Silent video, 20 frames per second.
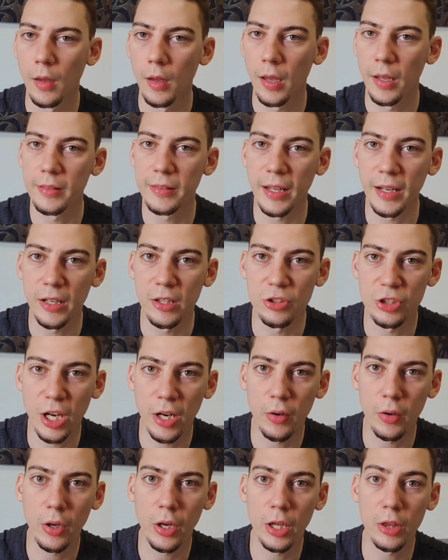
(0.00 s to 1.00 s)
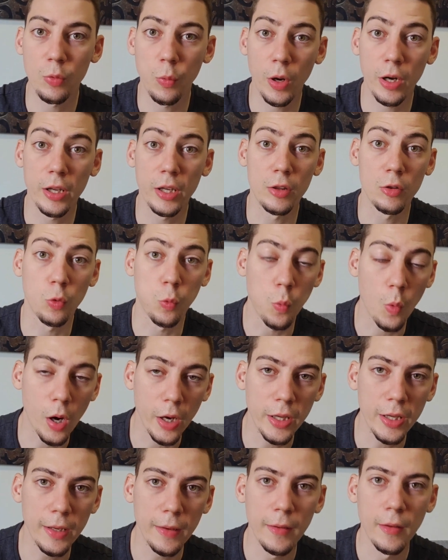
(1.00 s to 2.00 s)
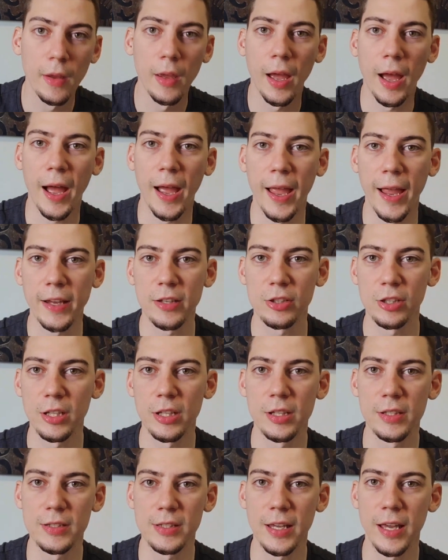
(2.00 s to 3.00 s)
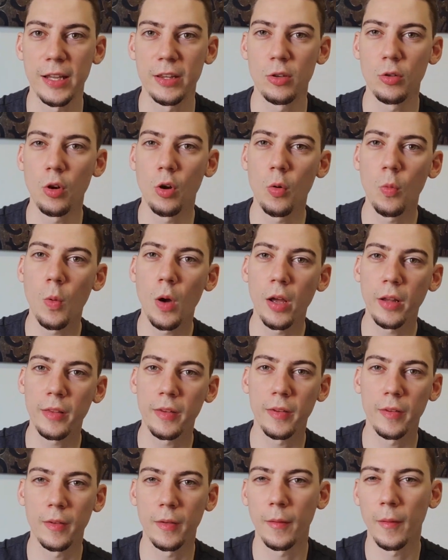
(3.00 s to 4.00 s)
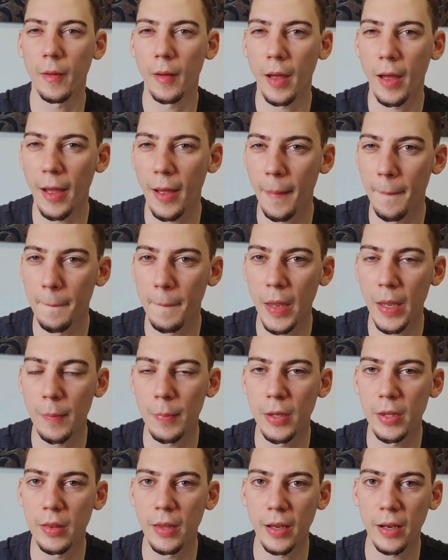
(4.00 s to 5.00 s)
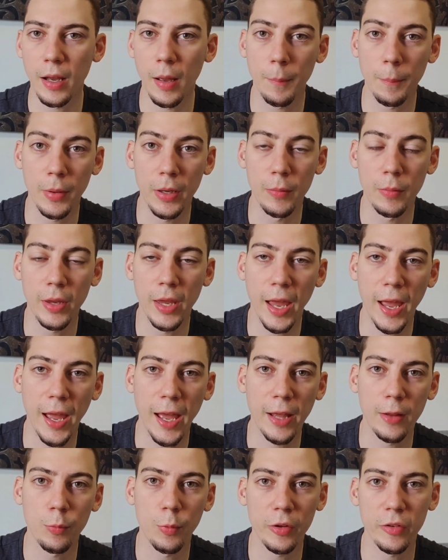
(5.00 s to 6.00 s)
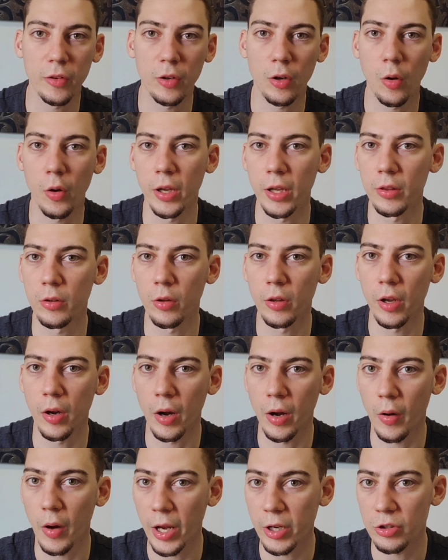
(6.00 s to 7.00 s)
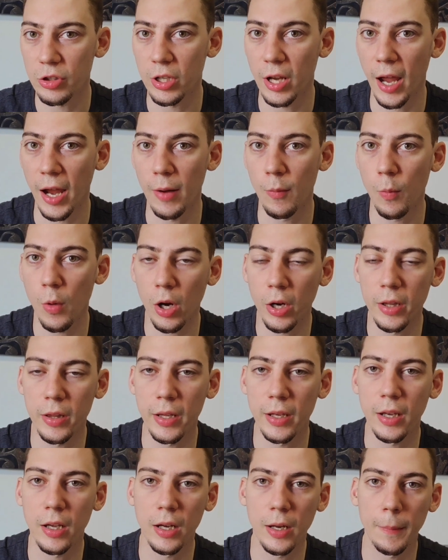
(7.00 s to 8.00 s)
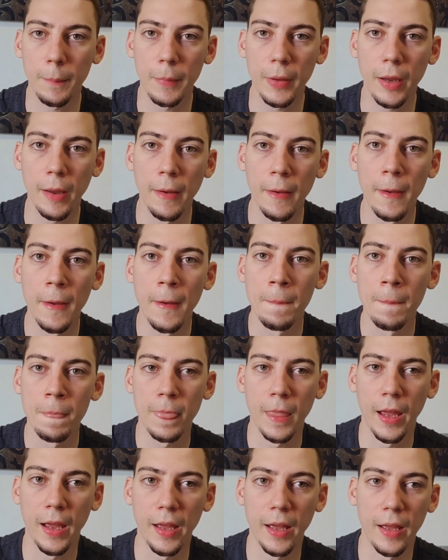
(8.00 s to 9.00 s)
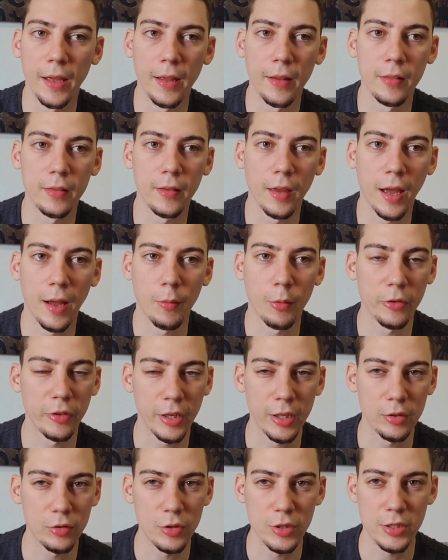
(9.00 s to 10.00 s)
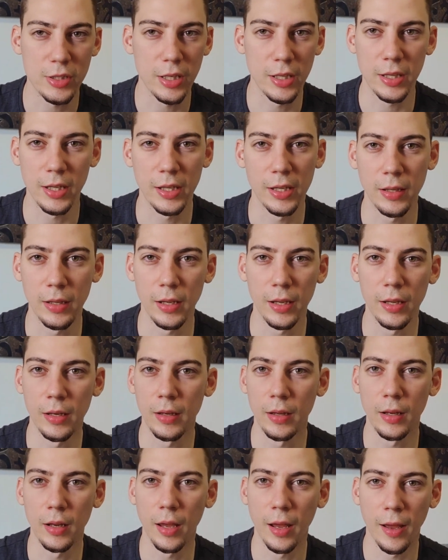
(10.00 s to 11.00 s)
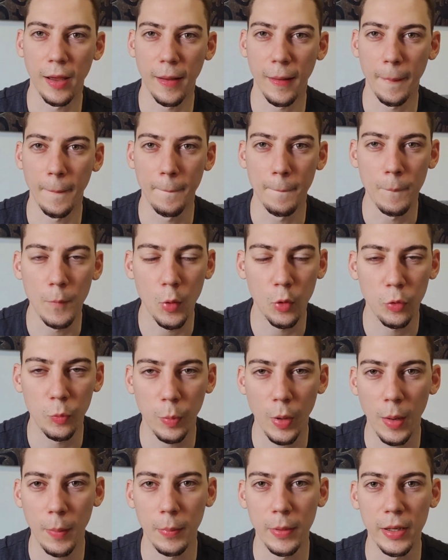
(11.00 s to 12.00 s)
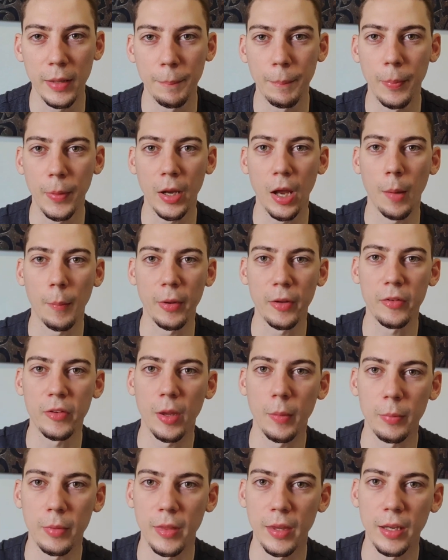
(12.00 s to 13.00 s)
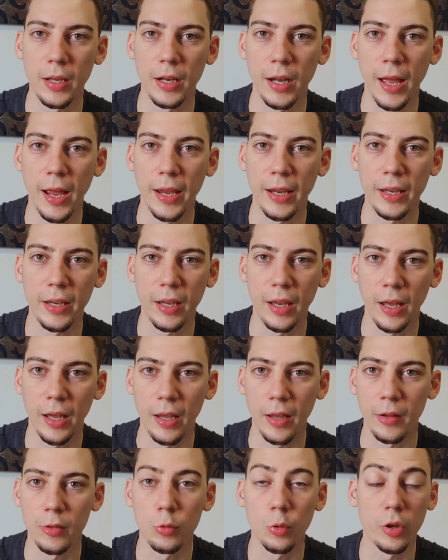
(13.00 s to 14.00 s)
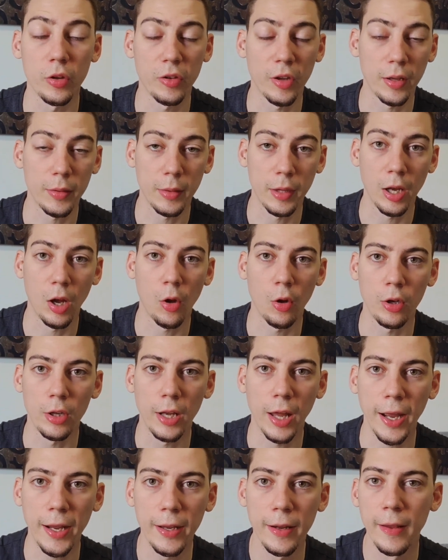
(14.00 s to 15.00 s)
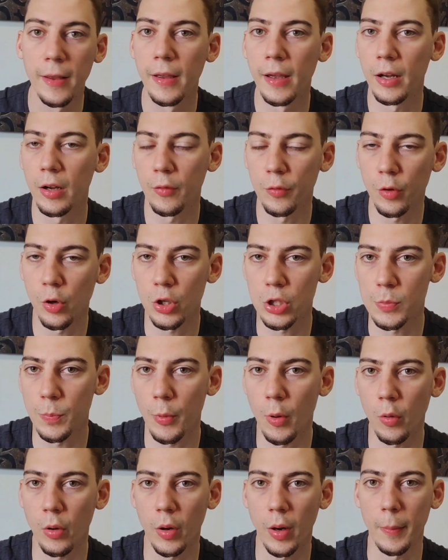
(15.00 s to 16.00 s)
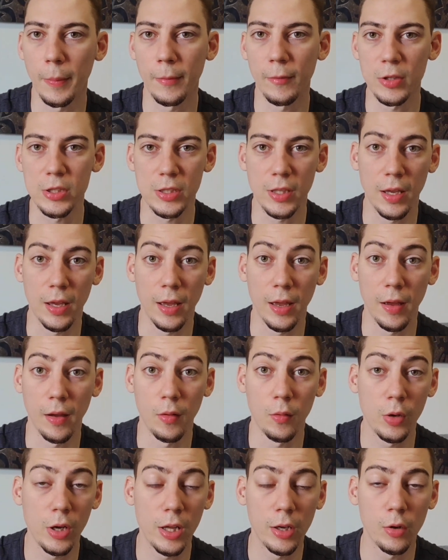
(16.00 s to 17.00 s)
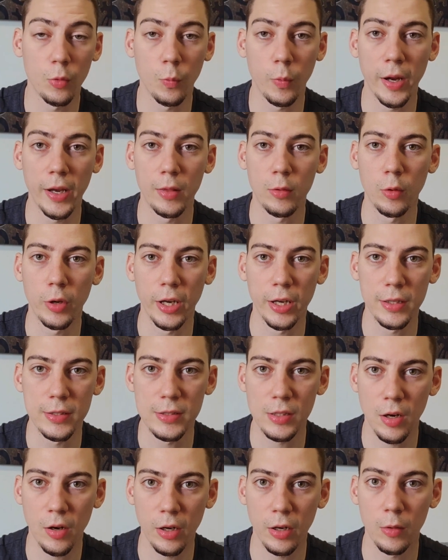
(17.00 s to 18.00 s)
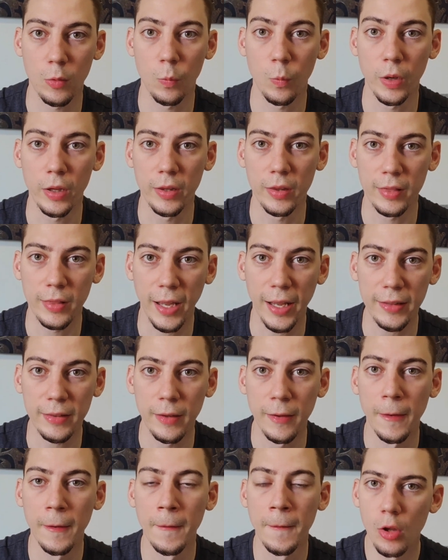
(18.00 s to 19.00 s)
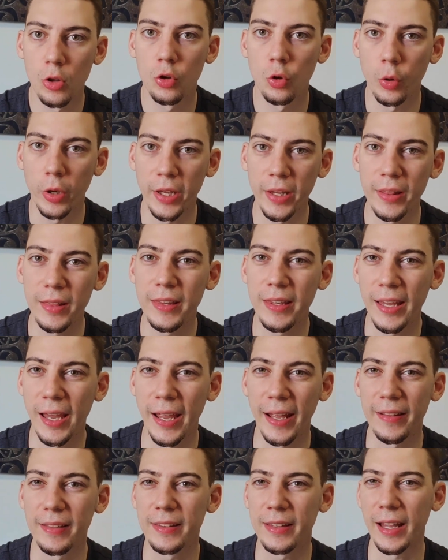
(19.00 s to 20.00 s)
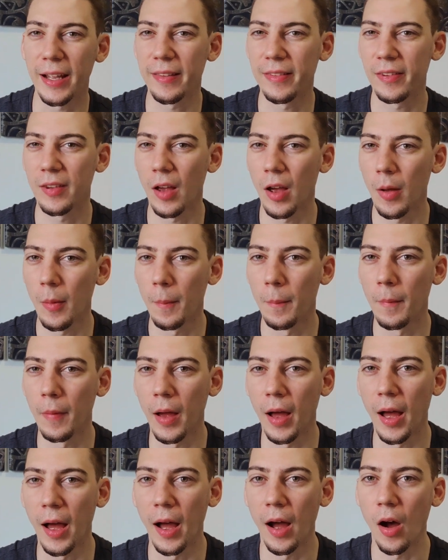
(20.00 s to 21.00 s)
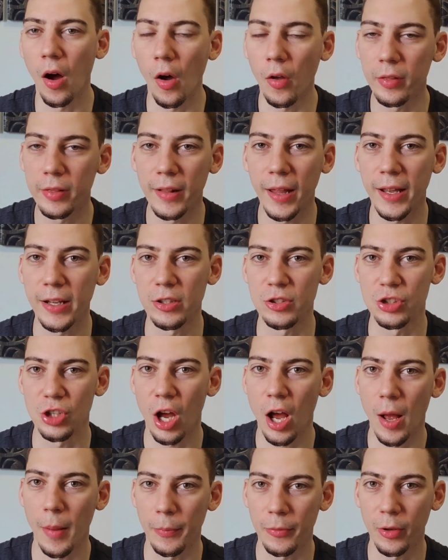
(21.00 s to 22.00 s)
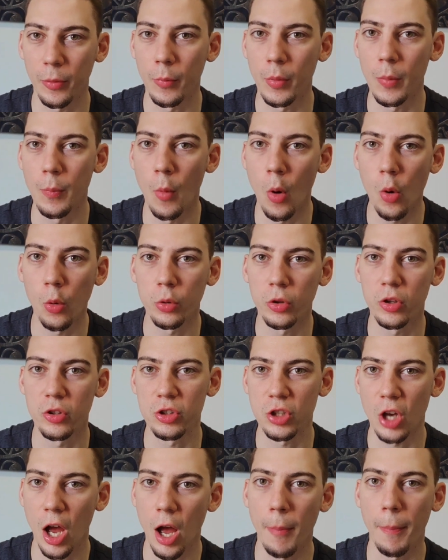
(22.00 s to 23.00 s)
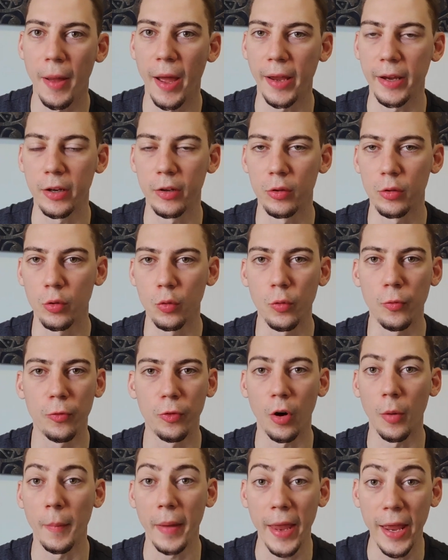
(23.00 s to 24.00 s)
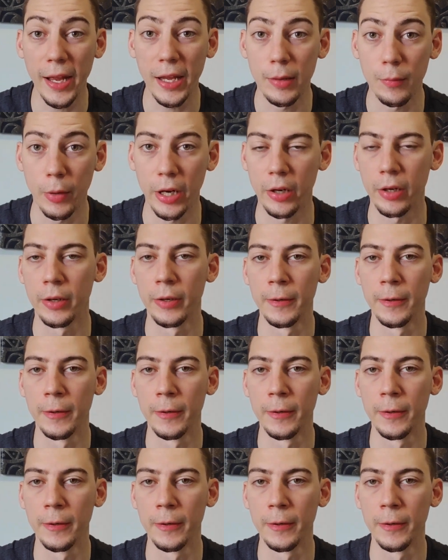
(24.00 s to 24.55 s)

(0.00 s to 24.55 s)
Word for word: And then in January twenty twenty, I actually said, you know what, uh, maybe the company we had wasn't going into the direction I wanted in Colombia. And I was interested in, in um, most probably becoming something like uh, doing something online. And of course, programming was the, a really good way to get it started with that, to in the end get some uh, online job, some remote job I could do from anywhere.